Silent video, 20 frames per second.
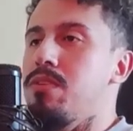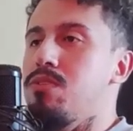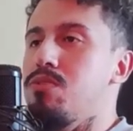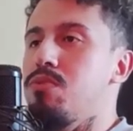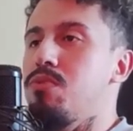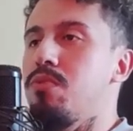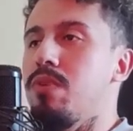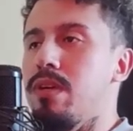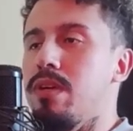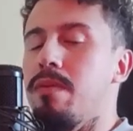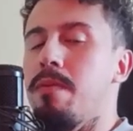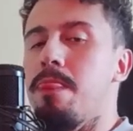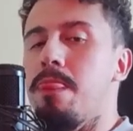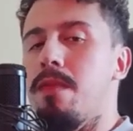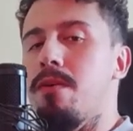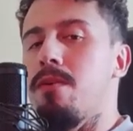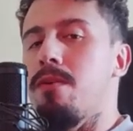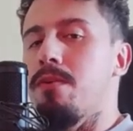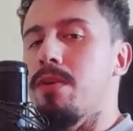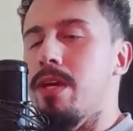to run.
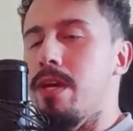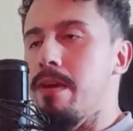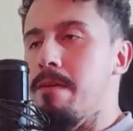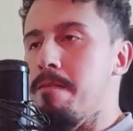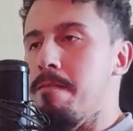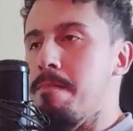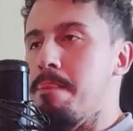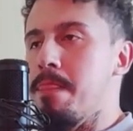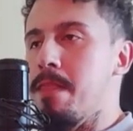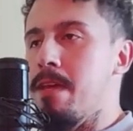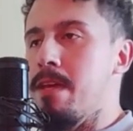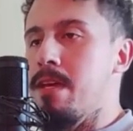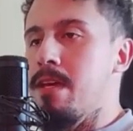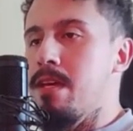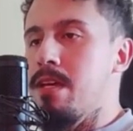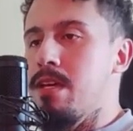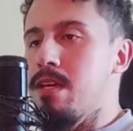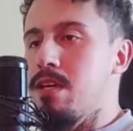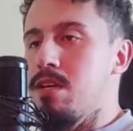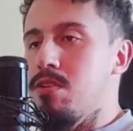Okay,
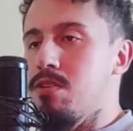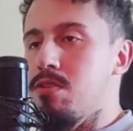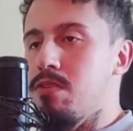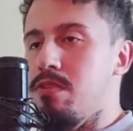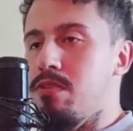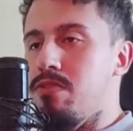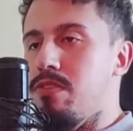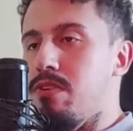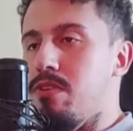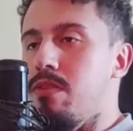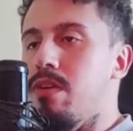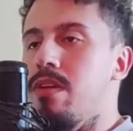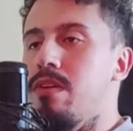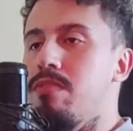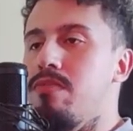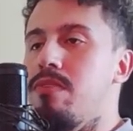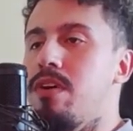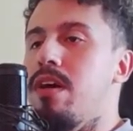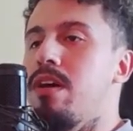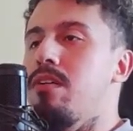so if I run a
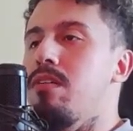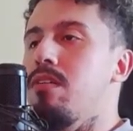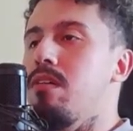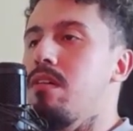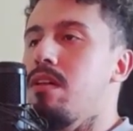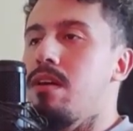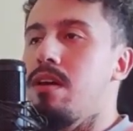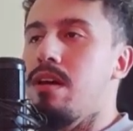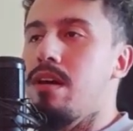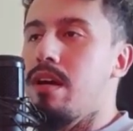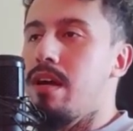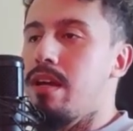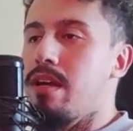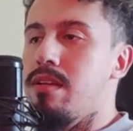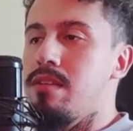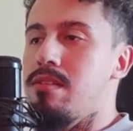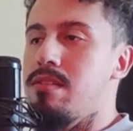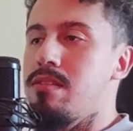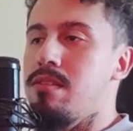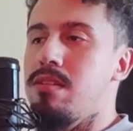file, I
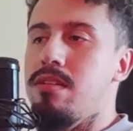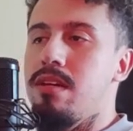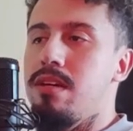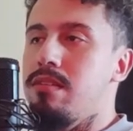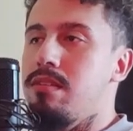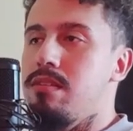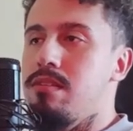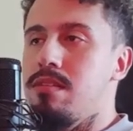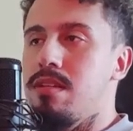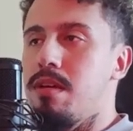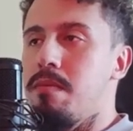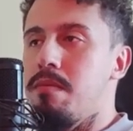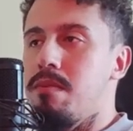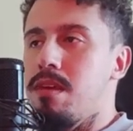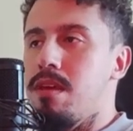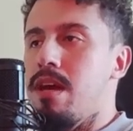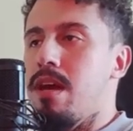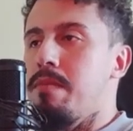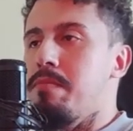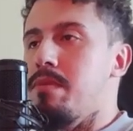can see that the same
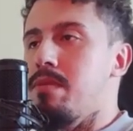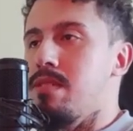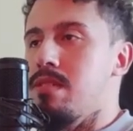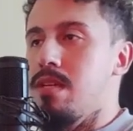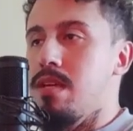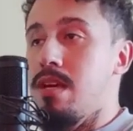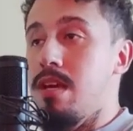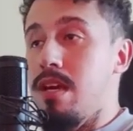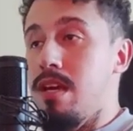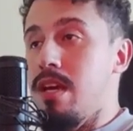thing happens.